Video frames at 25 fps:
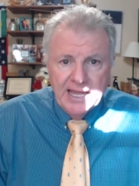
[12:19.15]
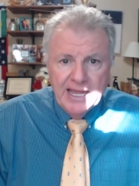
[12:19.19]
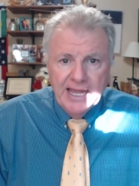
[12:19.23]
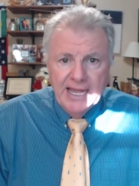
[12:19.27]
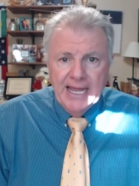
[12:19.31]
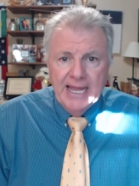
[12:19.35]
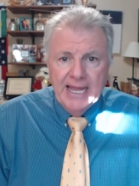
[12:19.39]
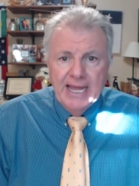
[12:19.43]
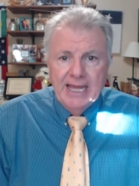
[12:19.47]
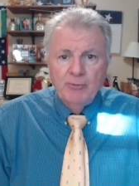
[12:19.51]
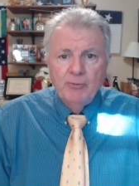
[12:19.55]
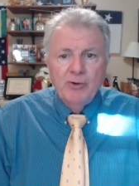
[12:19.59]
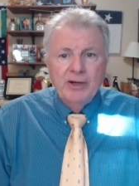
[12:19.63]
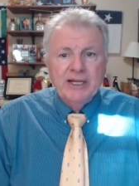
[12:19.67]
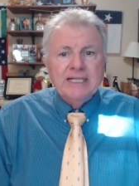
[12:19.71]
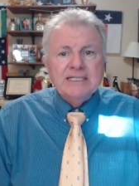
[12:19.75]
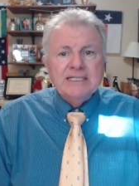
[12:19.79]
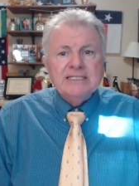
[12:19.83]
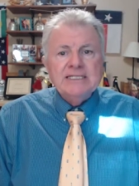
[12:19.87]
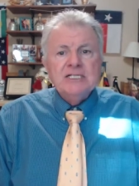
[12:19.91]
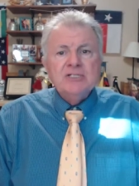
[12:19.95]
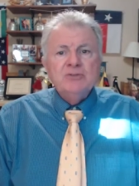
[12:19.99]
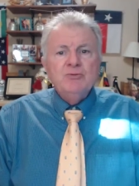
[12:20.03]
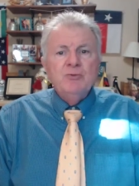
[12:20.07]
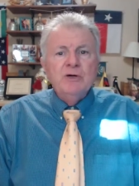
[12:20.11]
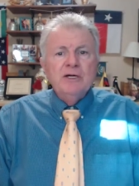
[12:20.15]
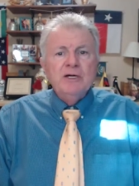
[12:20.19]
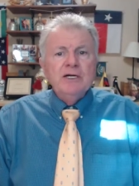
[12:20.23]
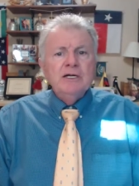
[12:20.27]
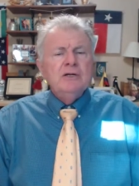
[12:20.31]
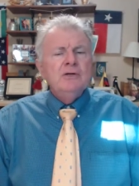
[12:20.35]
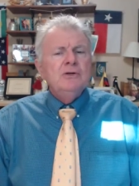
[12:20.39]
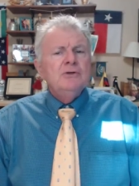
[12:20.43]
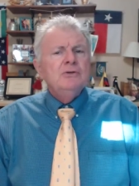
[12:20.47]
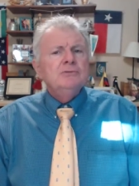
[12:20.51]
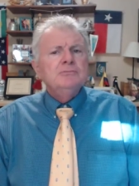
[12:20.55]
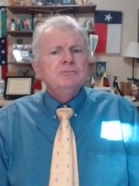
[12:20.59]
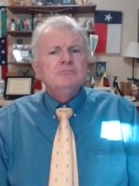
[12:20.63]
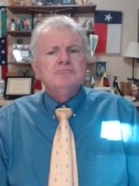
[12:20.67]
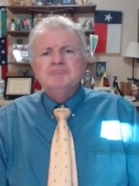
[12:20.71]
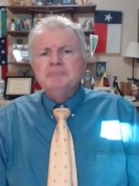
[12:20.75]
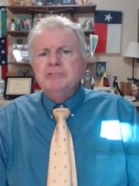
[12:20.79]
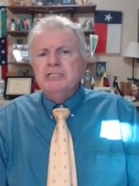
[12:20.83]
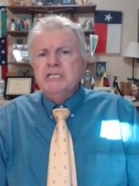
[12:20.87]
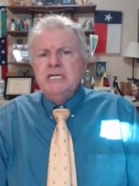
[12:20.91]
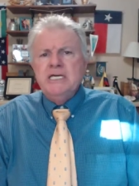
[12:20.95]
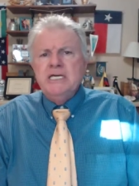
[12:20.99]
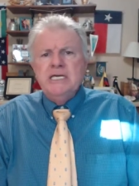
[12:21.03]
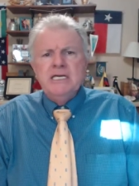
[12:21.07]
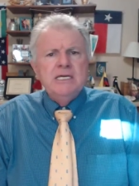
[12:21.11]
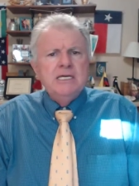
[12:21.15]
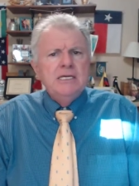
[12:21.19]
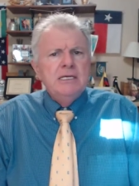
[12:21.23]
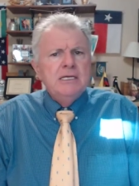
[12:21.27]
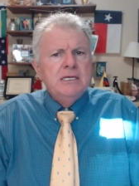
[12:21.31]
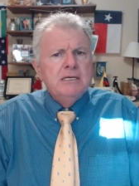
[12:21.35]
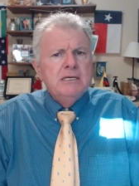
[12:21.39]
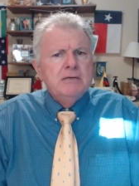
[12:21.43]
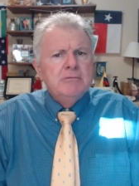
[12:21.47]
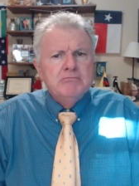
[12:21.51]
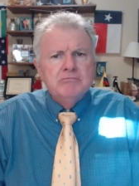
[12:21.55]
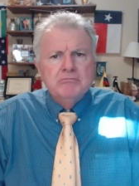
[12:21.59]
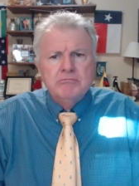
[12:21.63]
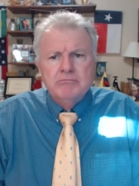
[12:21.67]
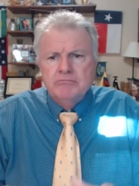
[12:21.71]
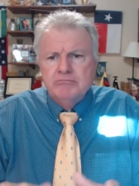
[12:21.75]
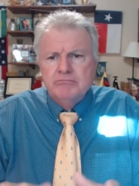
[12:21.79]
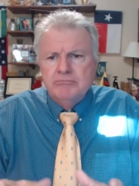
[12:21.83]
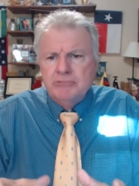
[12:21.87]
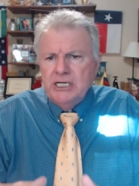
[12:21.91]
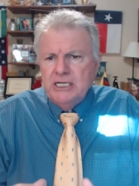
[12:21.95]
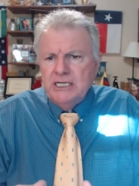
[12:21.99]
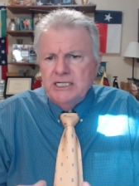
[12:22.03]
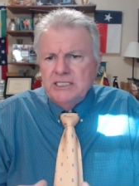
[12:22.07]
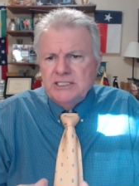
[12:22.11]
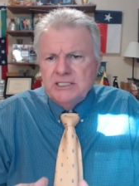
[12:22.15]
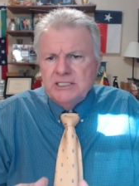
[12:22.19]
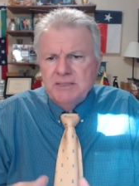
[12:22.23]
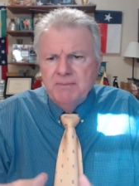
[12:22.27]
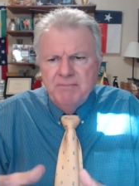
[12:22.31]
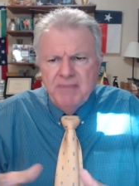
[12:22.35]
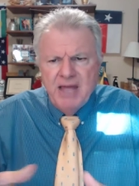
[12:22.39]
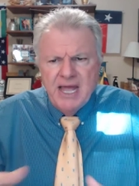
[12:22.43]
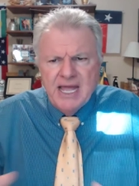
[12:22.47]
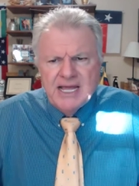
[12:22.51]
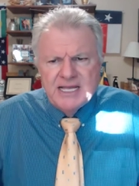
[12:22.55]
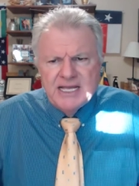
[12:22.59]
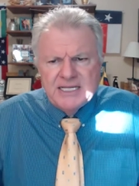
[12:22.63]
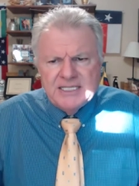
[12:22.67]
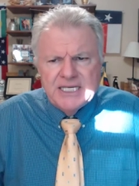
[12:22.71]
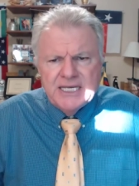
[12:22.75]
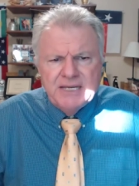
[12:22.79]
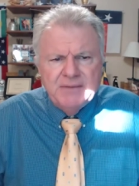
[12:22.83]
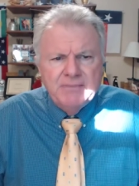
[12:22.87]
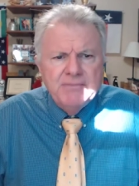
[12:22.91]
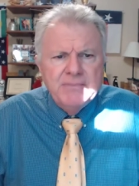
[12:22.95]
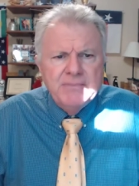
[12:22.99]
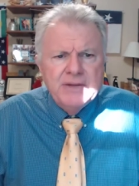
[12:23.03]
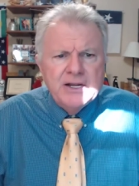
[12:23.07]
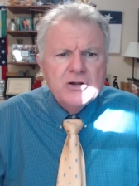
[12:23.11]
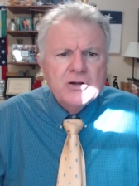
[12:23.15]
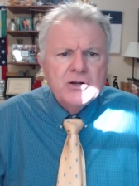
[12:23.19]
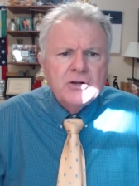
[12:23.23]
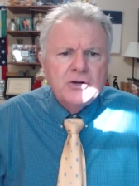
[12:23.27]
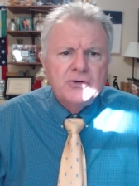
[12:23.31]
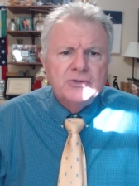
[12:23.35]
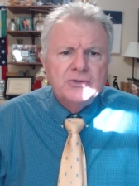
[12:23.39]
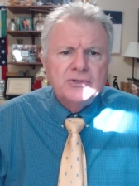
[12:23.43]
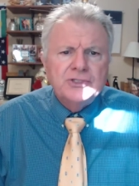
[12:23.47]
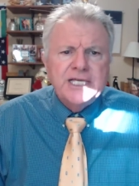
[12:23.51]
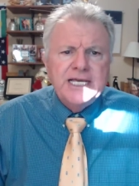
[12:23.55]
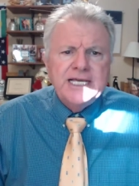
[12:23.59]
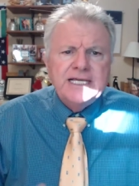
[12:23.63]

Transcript: And when it's His will, He does amazing miracles.